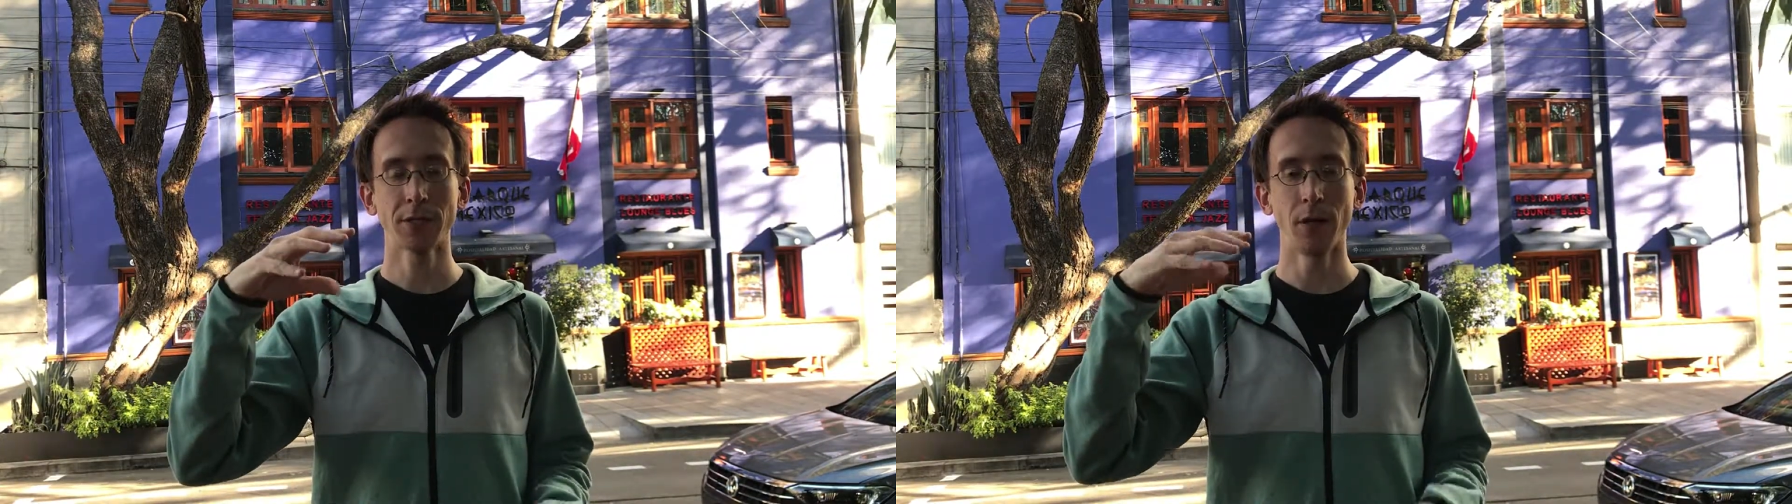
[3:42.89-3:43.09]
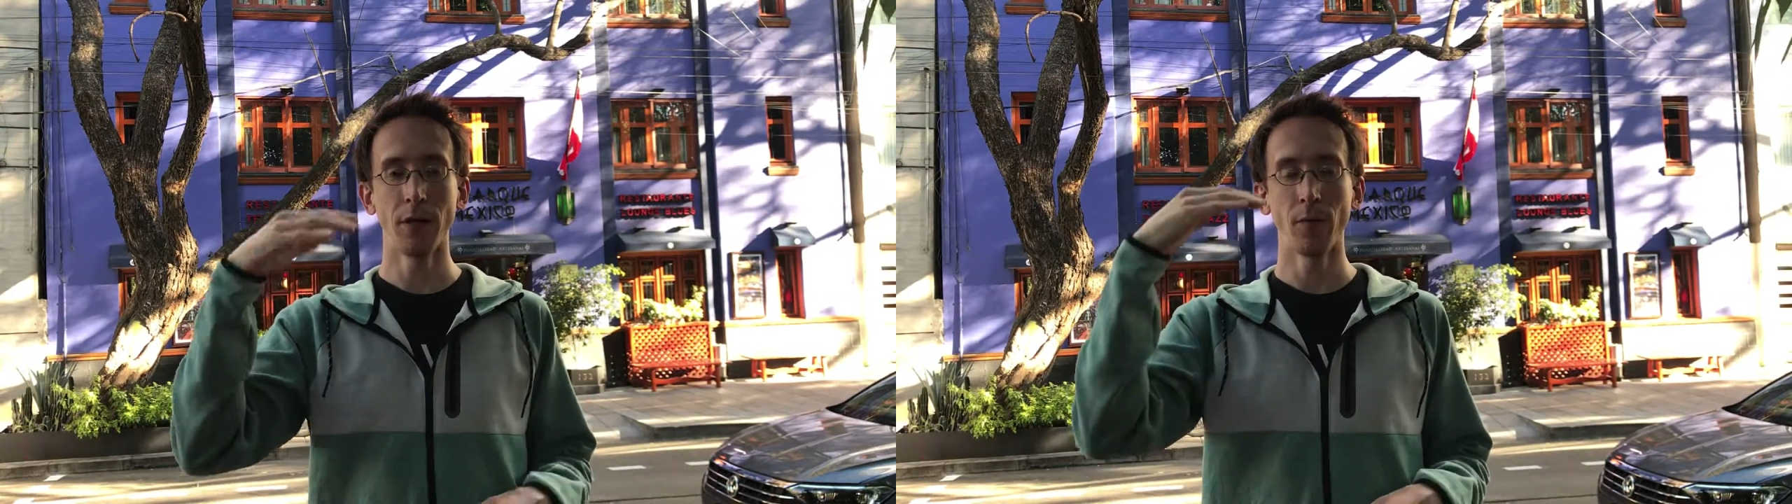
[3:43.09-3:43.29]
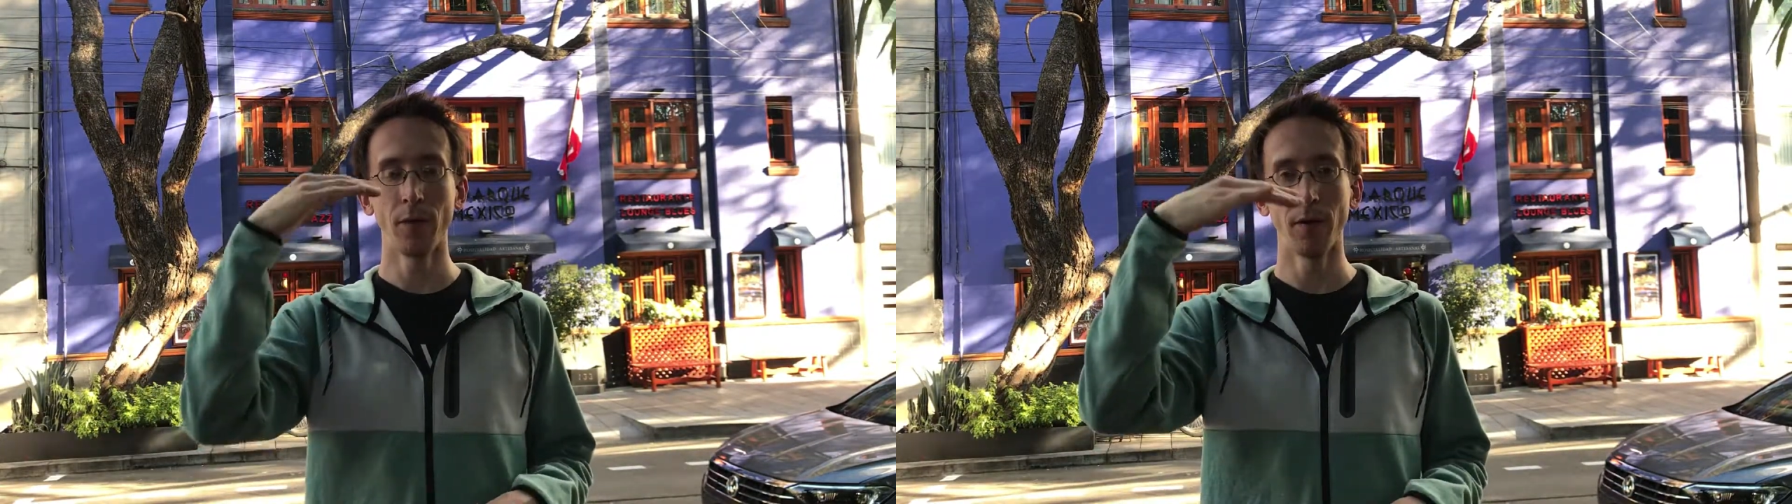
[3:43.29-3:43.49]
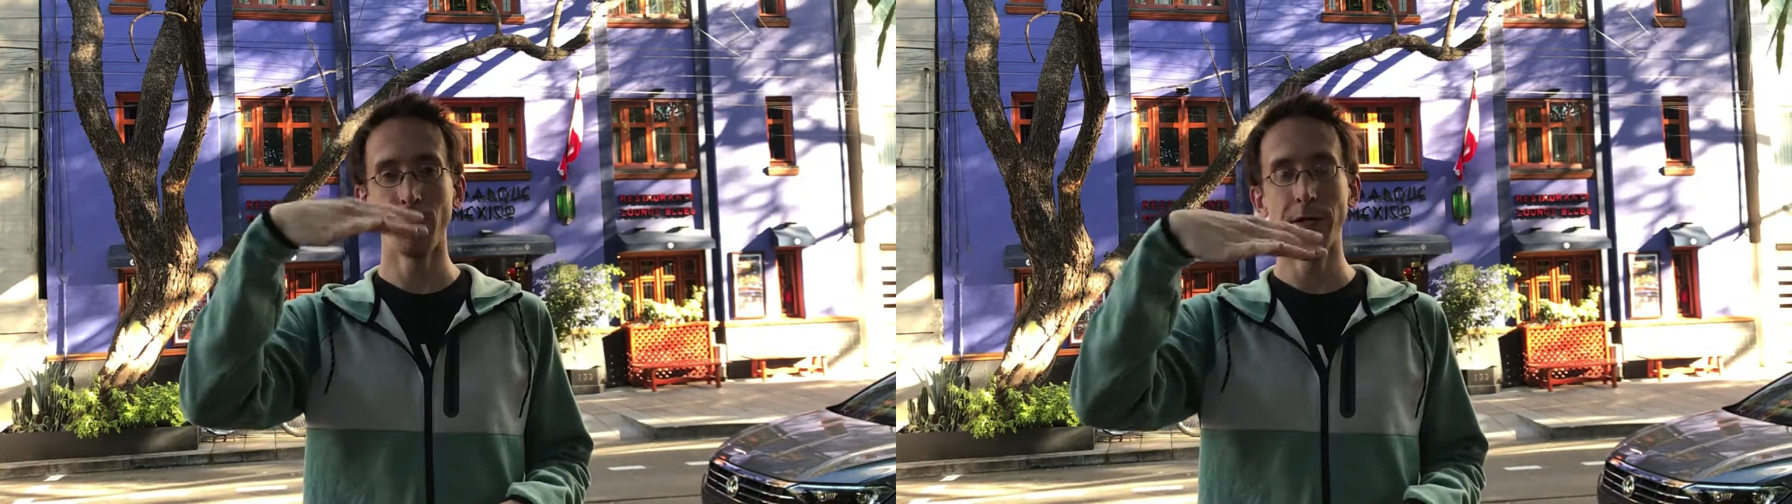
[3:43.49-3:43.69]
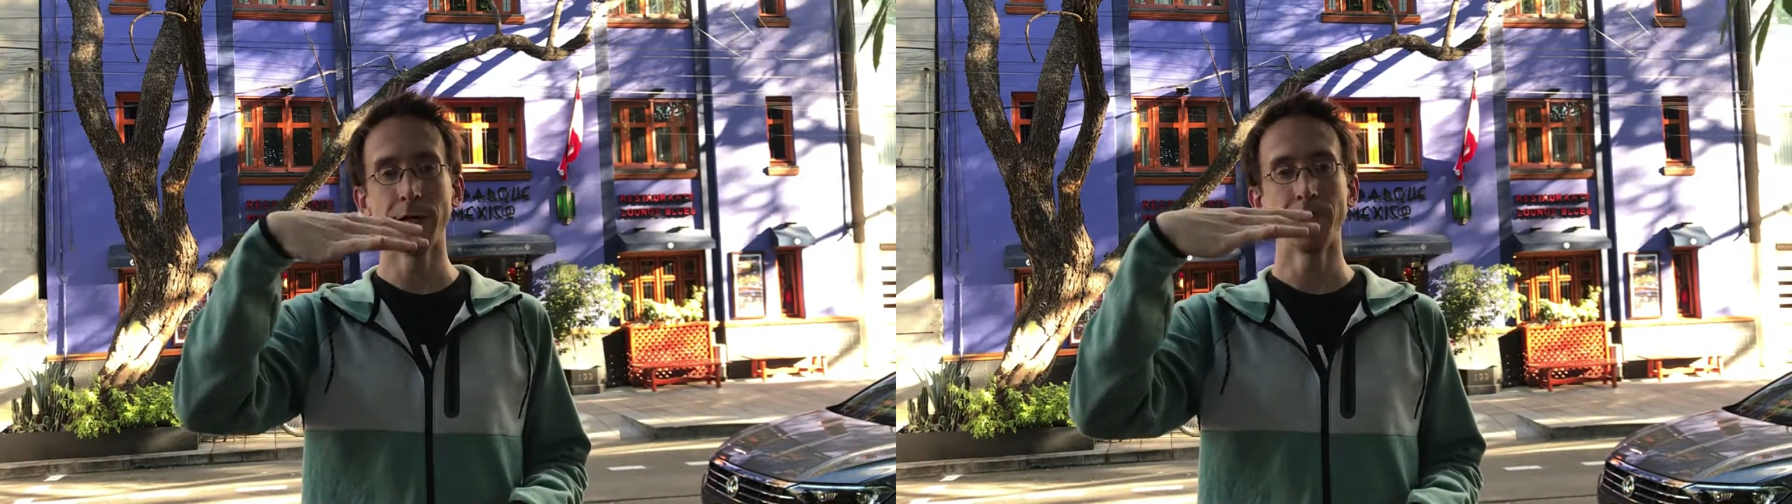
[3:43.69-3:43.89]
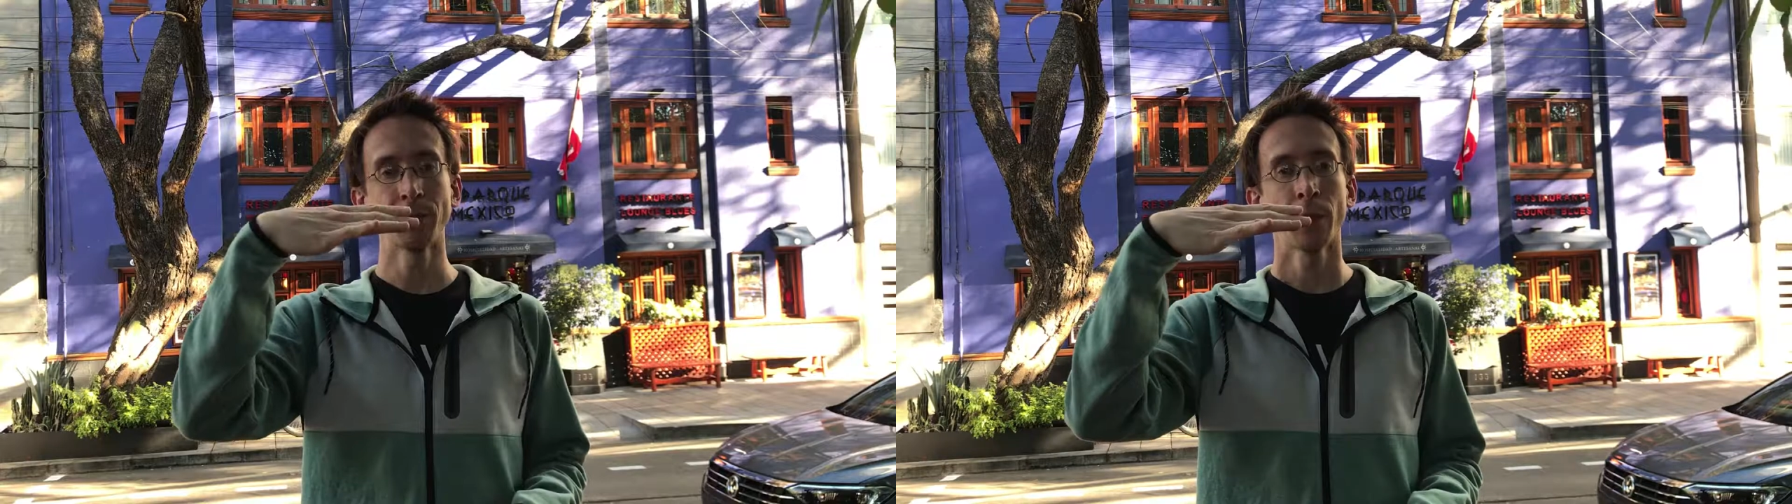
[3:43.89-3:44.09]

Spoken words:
So it will be